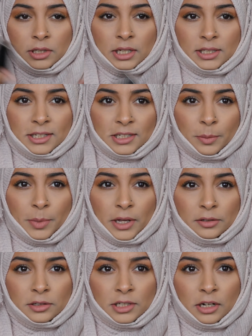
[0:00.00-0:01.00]
Did I say
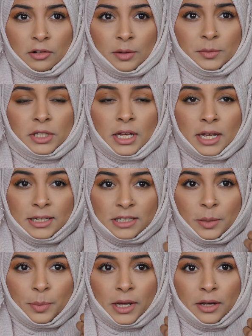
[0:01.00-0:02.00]
£10 or 10 grams?
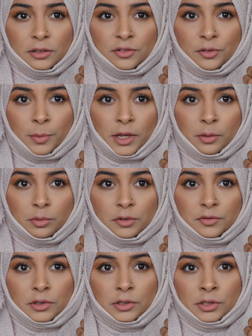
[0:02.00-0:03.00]
£10 for Makeup
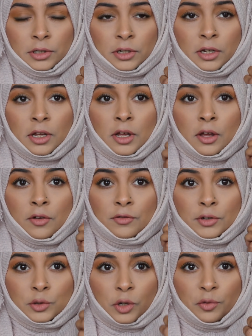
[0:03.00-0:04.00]
Revolution
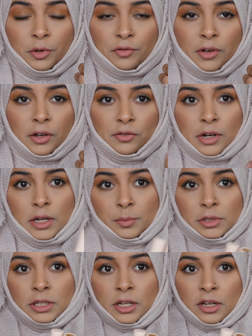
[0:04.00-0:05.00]
for 12.5
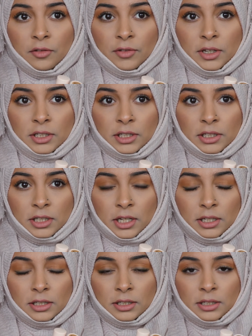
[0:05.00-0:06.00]
grams versus
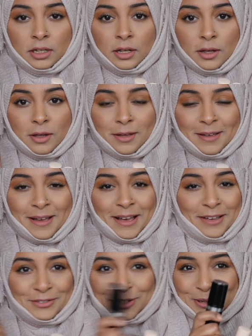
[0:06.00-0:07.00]
this. I
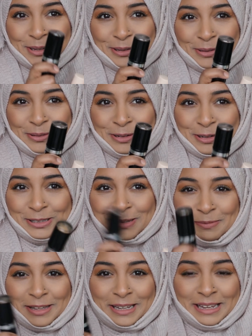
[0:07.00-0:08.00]
have to look in the corner because
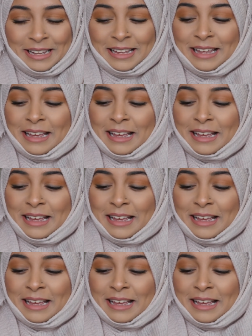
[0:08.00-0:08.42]
I'm thinking